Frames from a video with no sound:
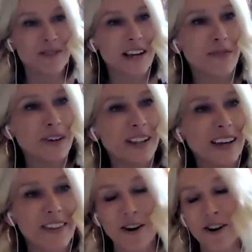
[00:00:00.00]
I feel like
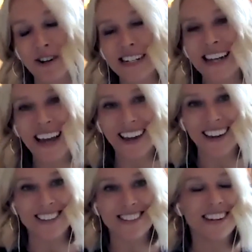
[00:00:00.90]
there are
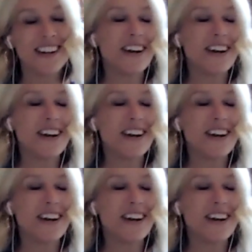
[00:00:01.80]
days